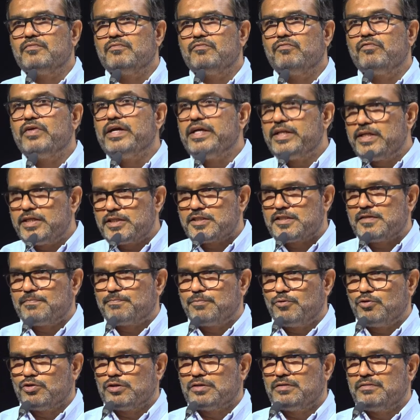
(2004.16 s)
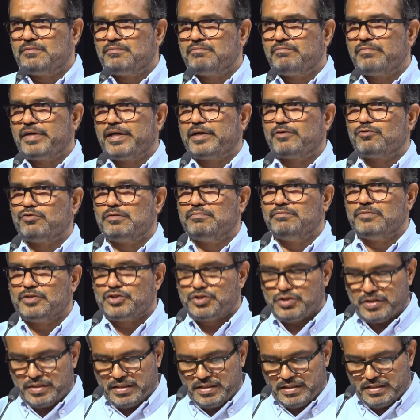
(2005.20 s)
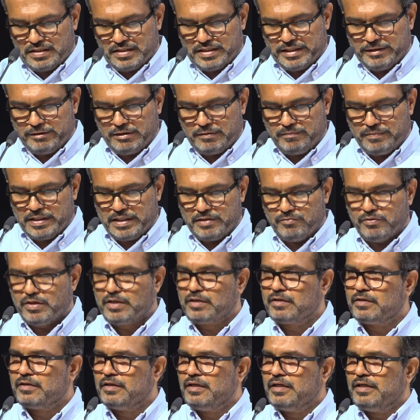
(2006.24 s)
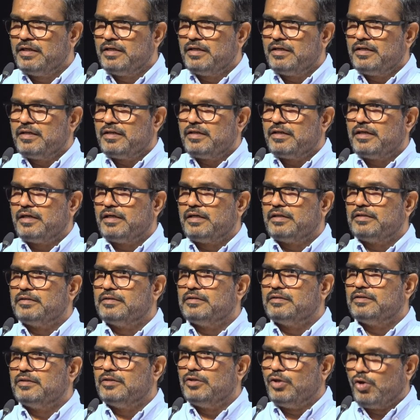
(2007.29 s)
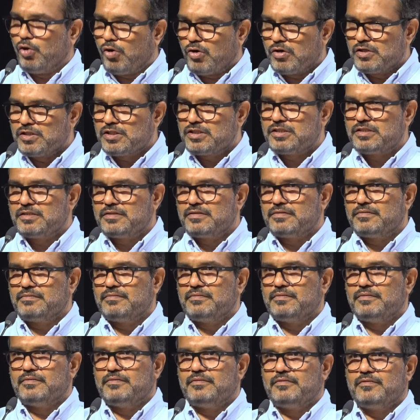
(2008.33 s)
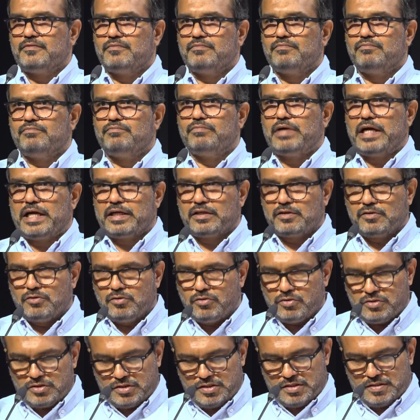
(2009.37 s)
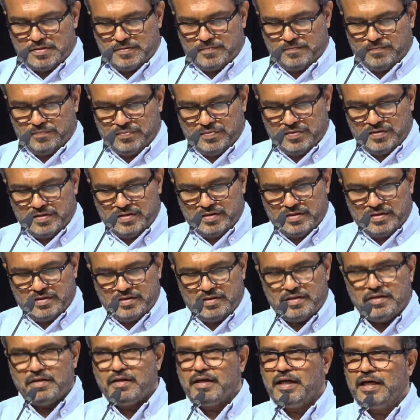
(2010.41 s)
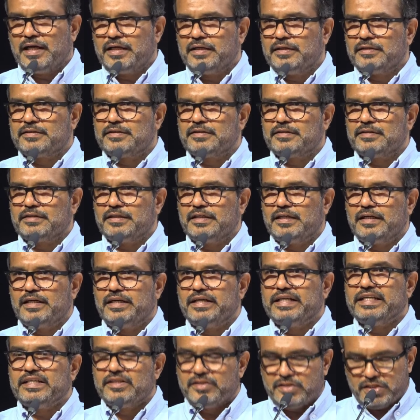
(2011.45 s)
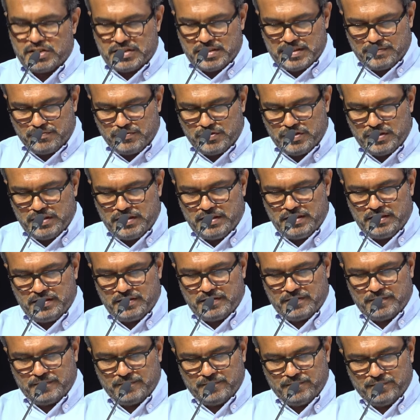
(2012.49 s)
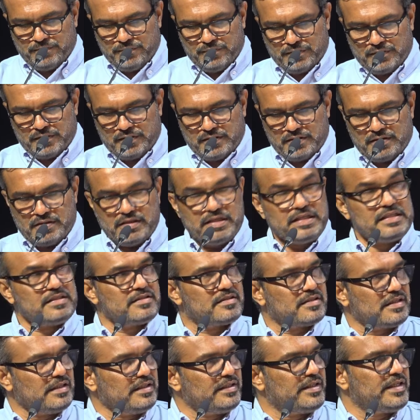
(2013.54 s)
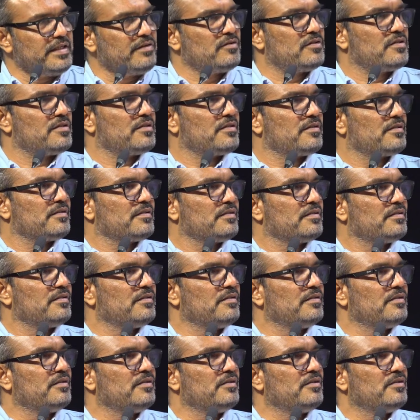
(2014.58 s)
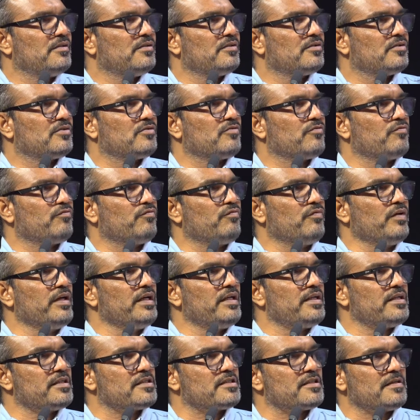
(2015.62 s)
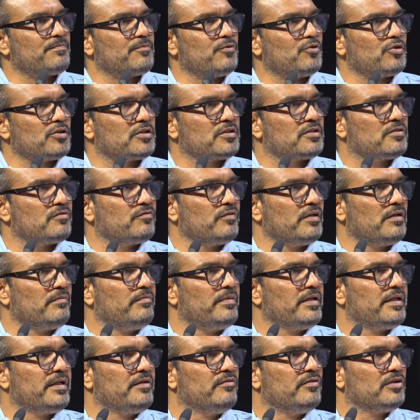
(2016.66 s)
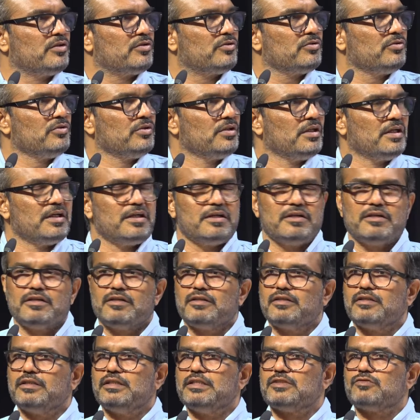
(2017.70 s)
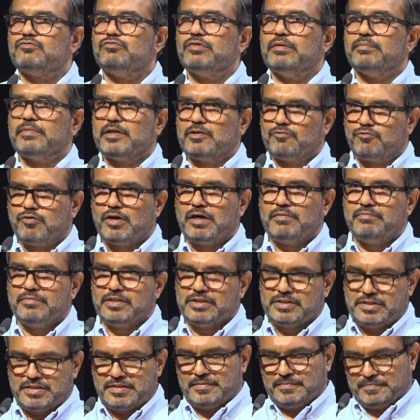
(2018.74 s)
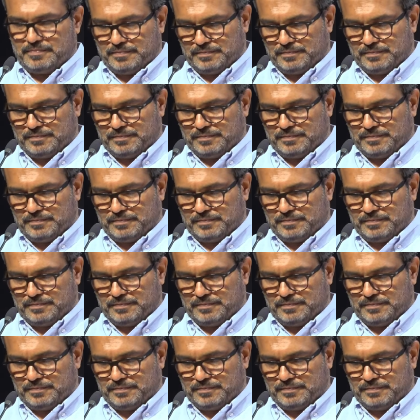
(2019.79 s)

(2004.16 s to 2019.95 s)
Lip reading: various support by Kudumbashri. They will be given loans, bank loans, and interest subsidy, incentives. So various supports will be given to these women farmers.